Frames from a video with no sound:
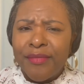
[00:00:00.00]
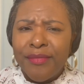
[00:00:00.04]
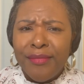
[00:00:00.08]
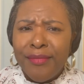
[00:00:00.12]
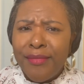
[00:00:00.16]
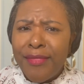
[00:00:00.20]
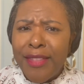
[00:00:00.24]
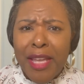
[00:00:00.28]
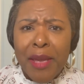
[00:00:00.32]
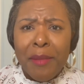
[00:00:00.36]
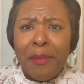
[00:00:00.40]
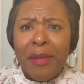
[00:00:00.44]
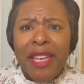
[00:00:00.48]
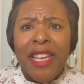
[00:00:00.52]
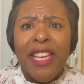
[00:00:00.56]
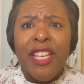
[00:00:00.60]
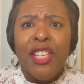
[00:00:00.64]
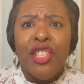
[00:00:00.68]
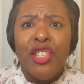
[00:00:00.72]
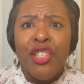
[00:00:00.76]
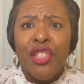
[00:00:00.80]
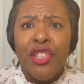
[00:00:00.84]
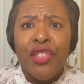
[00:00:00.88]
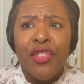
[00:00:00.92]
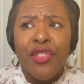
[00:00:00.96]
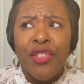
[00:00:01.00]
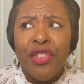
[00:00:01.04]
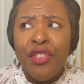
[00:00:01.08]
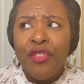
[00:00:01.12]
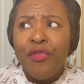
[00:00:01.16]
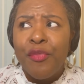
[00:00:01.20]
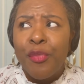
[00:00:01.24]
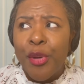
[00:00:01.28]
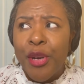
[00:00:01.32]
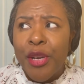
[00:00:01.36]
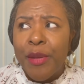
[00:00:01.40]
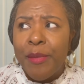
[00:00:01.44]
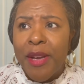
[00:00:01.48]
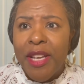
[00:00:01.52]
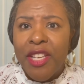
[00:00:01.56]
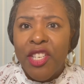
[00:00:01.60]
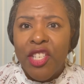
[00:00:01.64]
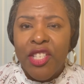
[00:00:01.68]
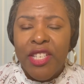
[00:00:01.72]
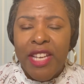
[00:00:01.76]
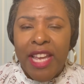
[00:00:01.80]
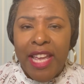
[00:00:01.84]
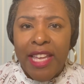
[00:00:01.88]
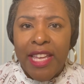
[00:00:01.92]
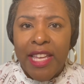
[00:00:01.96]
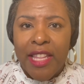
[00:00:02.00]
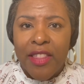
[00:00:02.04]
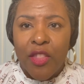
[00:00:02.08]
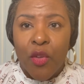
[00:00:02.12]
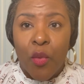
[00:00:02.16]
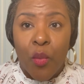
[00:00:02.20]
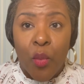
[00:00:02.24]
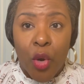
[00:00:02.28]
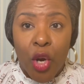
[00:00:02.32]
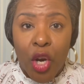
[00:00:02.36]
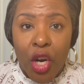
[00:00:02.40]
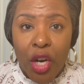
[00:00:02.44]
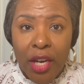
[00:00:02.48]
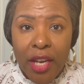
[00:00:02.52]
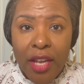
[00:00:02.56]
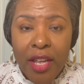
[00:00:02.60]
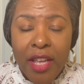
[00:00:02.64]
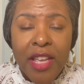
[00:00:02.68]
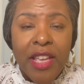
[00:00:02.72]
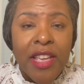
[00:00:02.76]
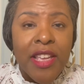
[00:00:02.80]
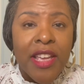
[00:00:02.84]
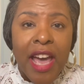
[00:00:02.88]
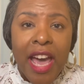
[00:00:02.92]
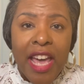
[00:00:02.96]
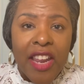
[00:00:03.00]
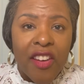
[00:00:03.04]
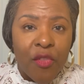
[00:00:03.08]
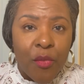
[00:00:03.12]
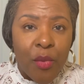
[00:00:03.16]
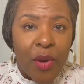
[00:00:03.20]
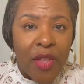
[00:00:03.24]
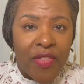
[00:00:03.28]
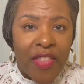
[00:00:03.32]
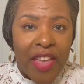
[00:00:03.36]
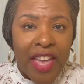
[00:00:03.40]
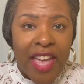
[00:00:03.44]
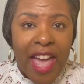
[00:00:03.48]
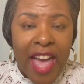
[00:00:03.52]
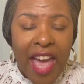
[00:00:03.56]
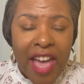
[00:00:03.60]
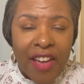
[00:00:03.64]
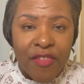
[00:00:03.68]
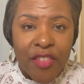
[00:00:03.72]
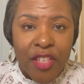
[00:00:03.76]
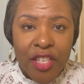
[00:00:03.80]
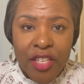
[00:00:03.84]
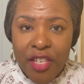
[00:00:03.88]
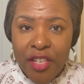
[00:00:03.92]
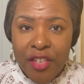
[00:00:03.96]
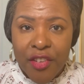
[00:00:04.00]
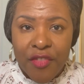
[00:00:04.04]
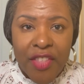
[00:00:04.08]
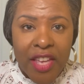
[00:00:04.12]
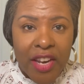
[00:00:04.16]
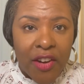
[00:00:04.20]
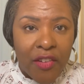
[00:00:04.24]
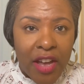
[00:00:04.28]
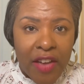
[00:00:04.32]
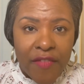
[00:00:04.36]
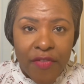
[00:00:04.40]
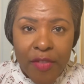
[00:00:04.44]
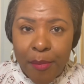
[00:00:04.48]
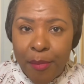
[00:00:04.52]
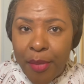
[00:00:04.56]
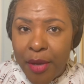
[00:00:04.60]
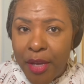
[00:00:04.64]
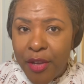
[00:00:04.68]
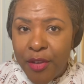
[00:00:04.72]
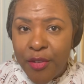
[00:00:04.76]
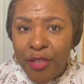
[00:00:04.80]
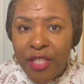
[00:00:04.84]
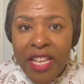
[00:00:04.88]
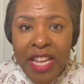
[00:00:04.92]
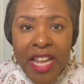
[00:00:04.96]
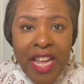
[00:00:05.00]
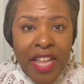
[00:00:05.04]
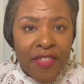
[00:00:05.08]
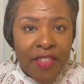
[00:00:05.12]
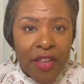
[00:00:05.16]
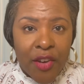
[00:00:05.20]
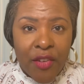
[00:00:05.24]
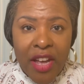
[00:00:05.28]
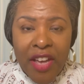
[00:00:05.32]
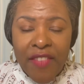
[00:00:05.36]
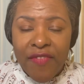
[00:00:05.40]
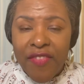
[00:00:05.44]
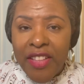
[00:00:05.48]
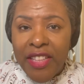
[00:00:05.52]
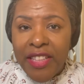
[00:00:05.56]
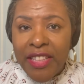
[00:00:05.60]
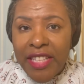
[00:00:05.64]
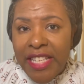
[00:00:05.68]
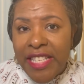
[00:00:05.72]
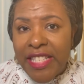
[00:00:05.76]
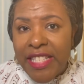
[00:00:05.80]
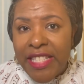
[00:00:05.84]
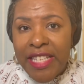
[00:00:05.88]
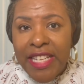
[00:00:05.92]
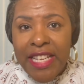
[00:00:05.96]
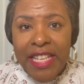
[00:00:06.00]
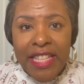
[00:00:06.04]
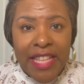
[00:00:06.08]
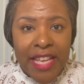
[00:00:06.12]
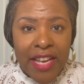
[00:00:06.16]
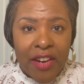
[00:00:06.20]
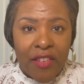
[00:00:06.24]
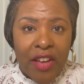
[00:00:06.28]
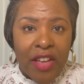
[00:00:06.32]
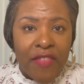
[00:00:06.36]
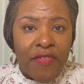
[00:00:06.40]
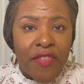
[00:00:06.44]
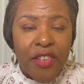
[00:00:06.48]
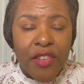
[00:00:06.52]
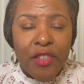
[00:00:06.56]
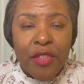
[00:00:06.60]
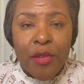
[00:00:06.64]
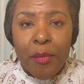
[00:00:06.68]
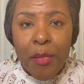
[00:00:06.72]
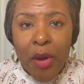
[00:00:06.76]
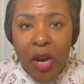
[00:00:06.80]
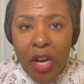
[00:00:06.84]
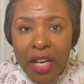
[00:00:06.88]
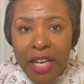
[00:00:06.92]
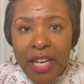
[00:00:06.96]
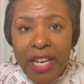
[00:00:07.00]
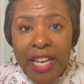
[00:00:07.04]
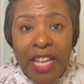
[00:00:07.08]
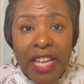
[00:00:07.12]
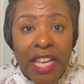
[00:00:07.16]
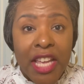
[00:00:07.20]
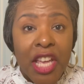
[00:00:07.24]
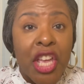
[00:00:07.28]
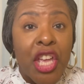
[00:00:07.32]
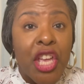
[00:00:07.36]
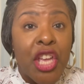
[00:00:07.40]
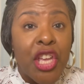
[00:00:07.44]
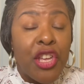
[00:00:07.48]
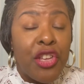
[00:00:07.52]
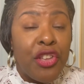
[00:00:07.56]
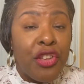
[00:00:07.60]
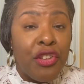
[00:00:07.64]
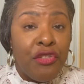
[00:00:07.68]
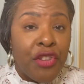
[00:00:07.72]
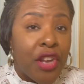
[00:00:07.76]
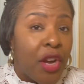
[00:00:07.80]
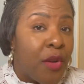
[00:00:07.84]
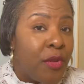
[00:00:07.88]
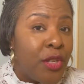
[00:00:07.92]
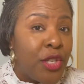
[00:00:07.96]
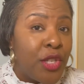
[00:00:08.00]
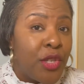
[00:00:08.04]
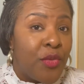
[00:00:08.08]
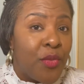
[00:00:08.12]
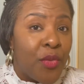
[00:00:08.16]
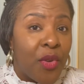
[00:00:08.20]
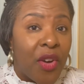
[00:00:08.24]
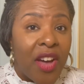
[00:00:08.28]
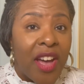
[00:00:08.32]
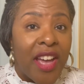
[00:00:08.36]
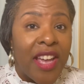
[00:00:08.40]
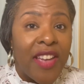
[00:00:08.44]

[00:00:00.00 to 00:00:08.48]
Because you've pretty much taken the work out of what they have to do. They don't have to post. They don't have to list it. They don't have to do the marketing. You know what you want.